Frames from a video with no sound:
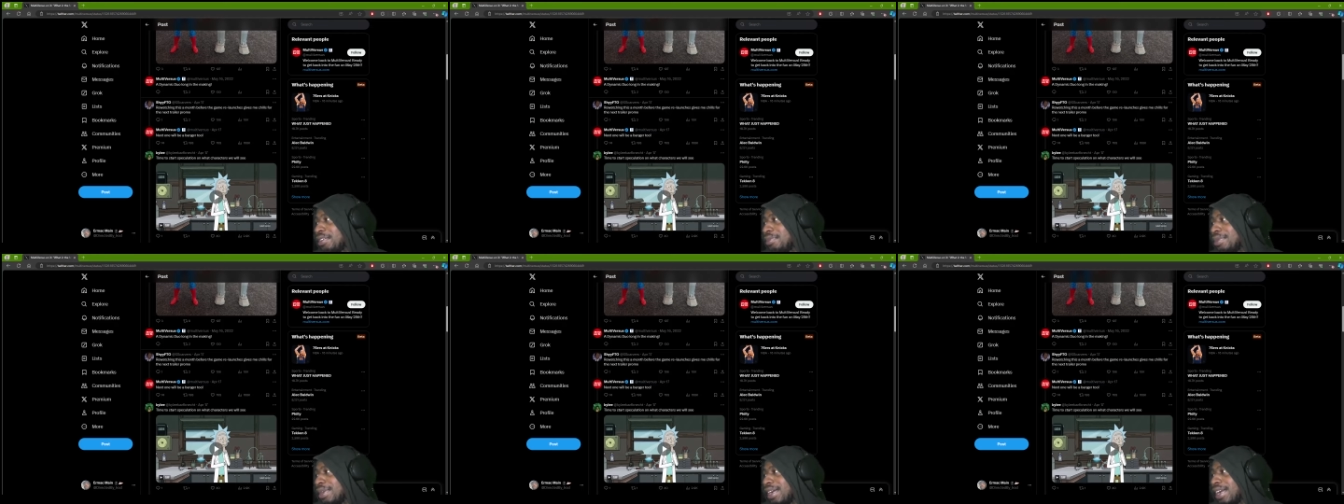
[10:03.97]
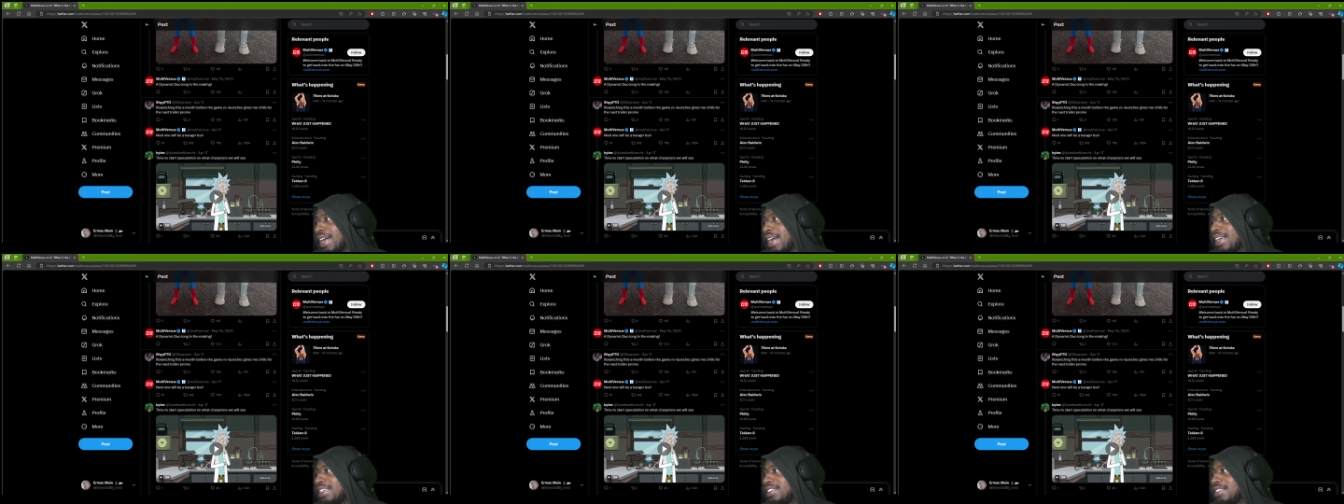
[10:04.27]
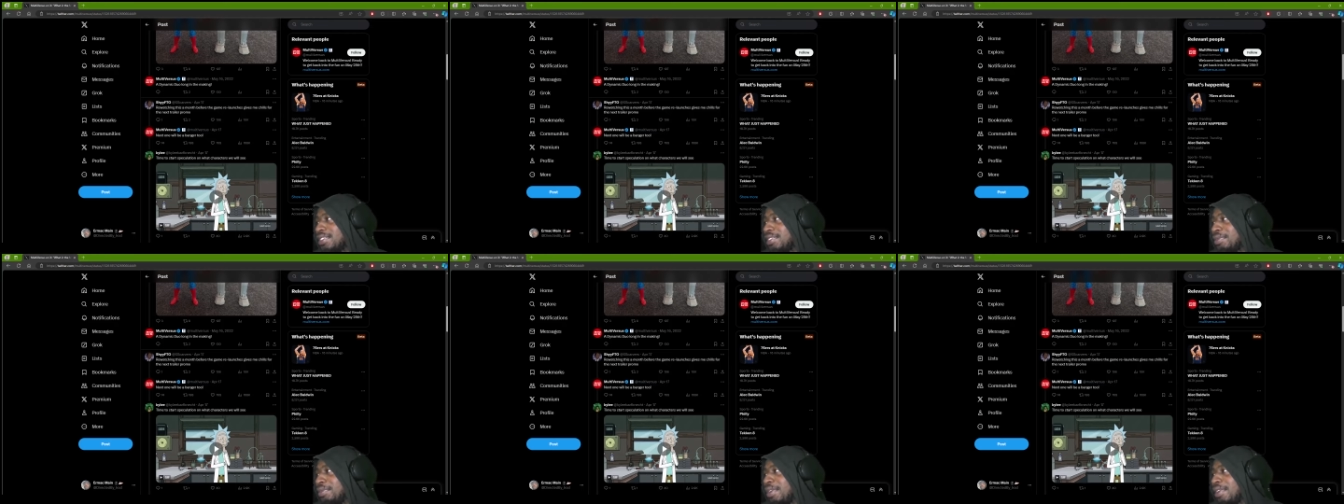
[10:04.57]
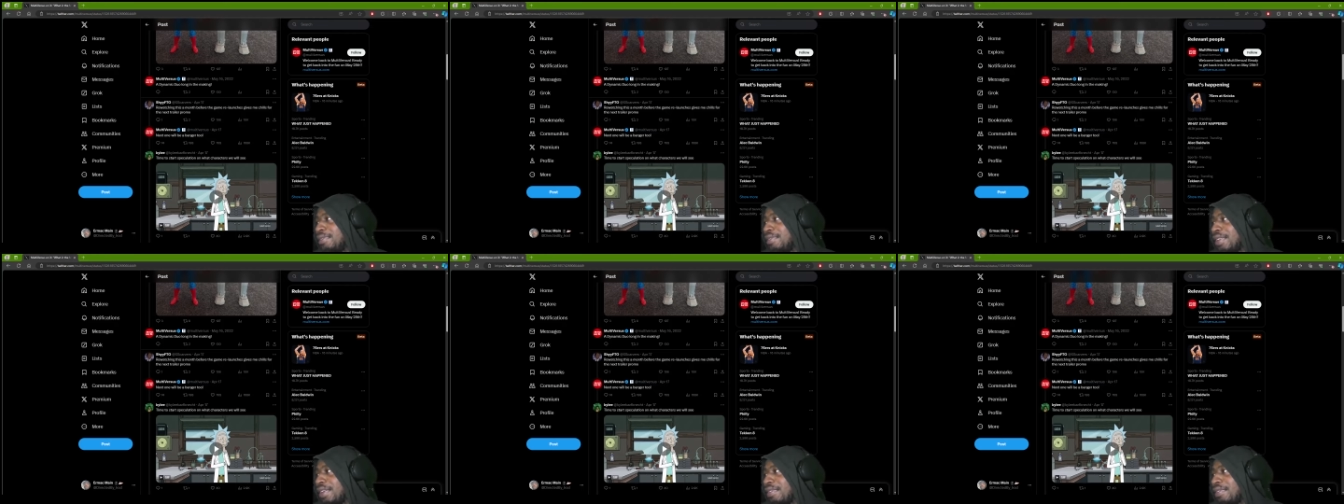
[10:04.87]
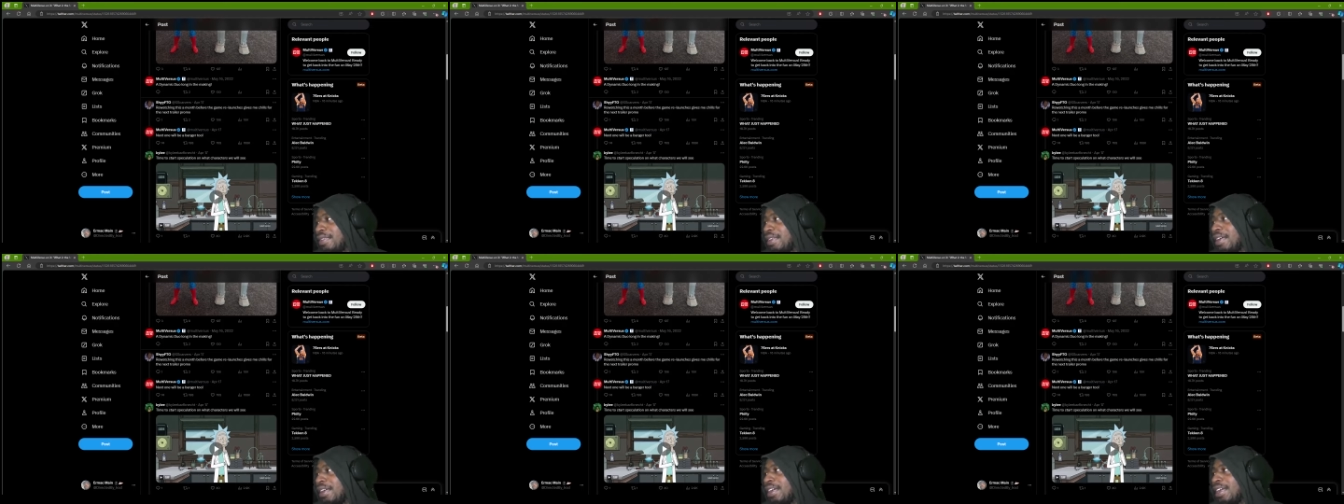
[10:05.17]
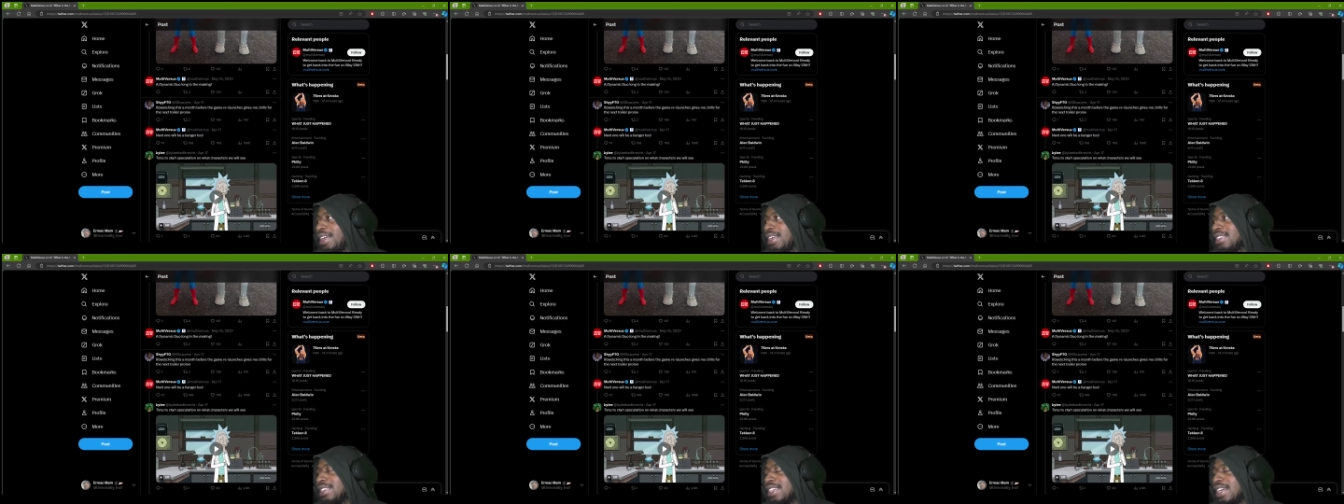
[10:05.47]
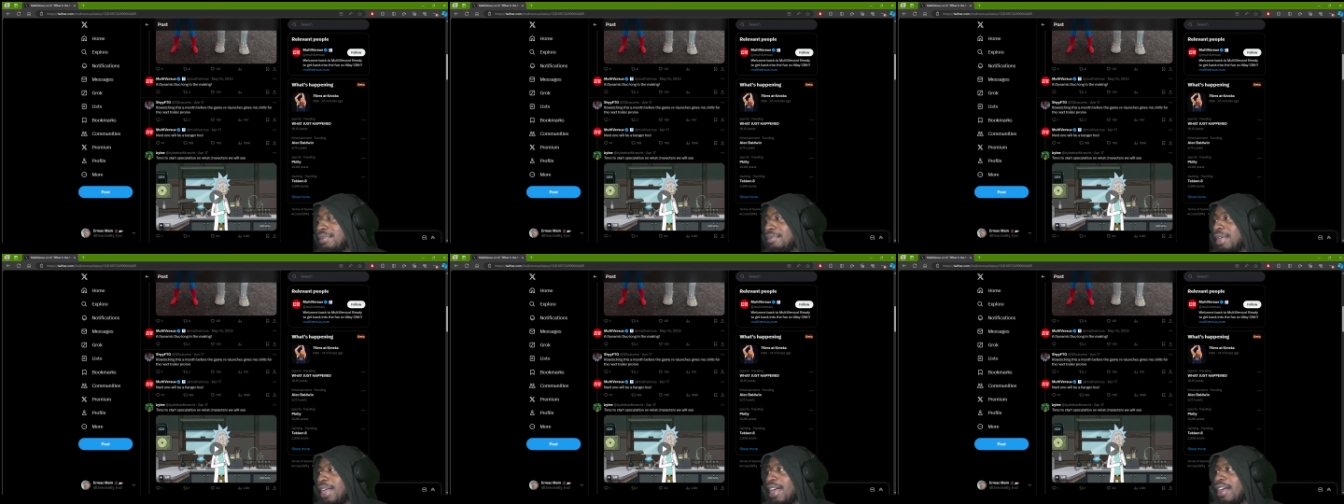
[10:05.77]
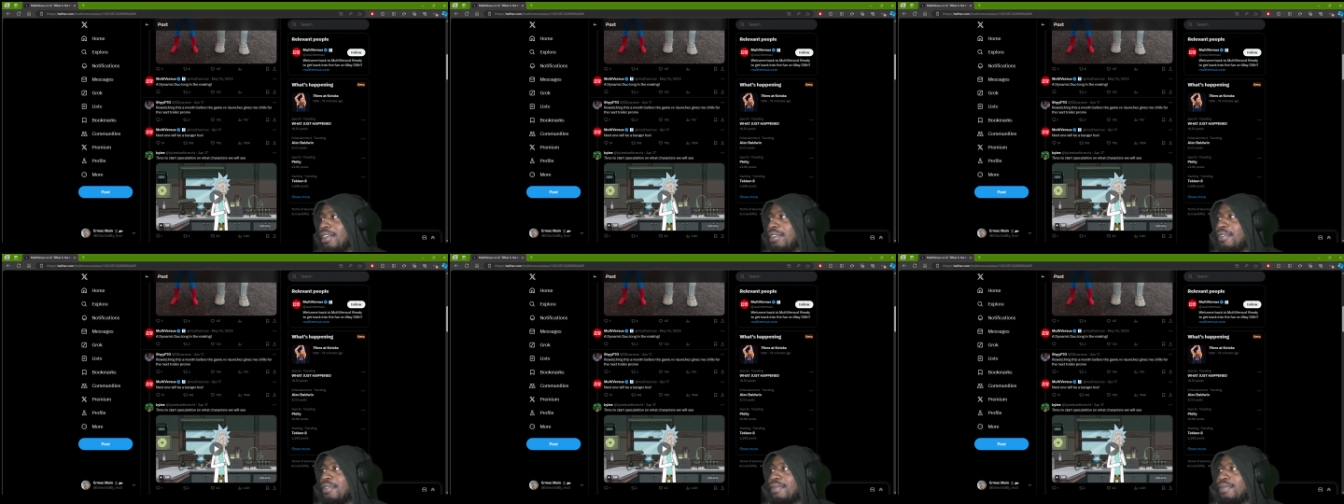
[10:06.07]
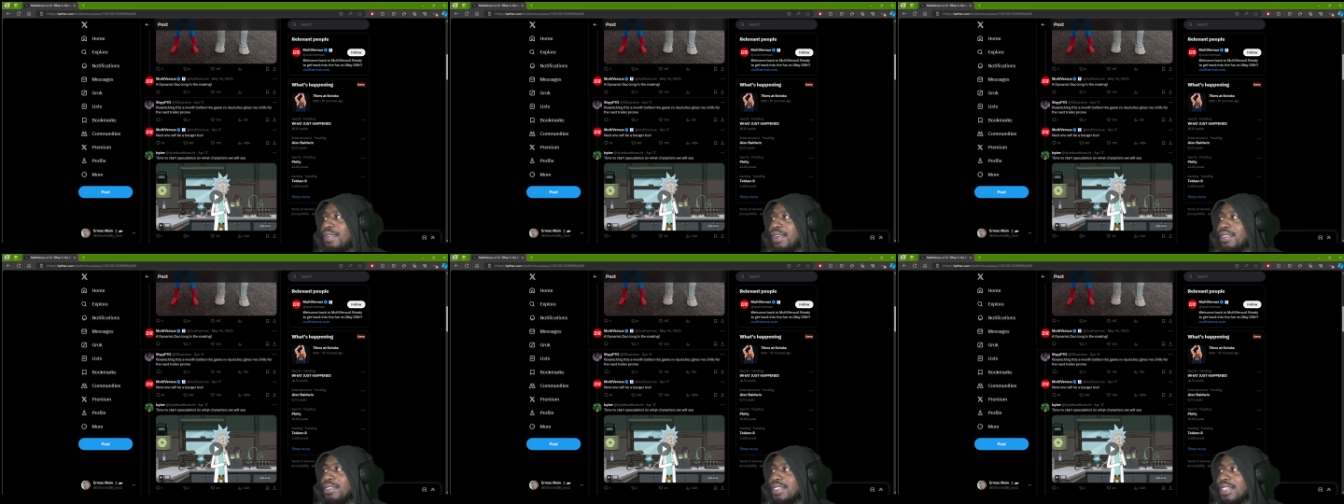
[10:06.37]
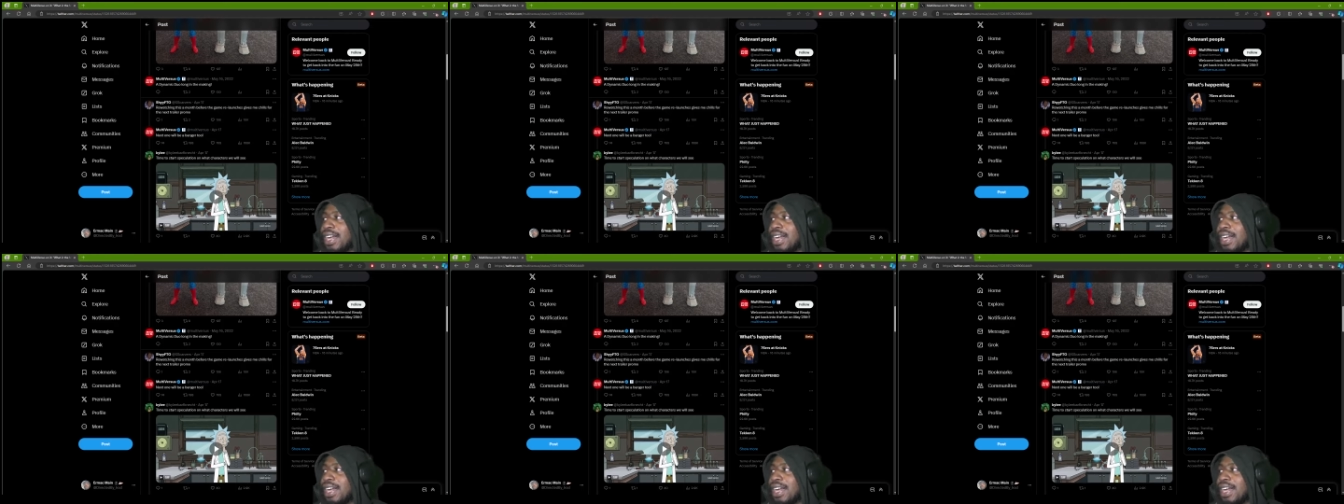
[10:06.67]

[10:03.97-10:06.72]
But guys, do me a favor, tell me how you felt